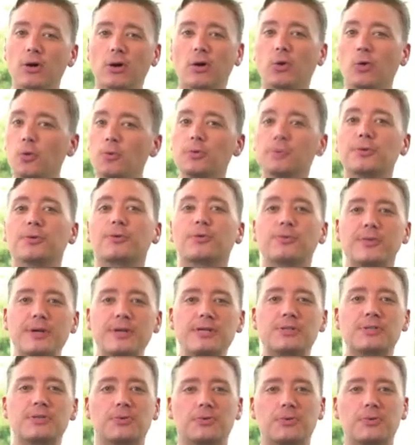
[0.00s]
older
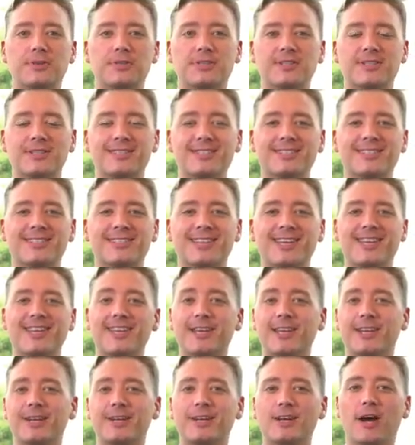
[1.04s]
resources
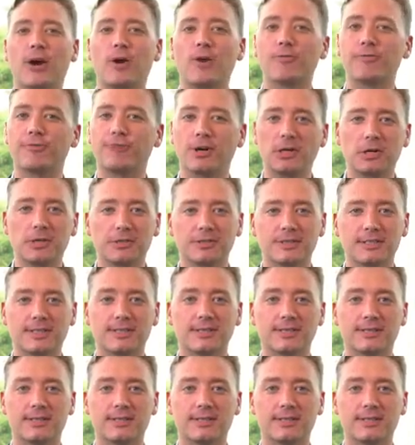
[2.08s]
in our vault.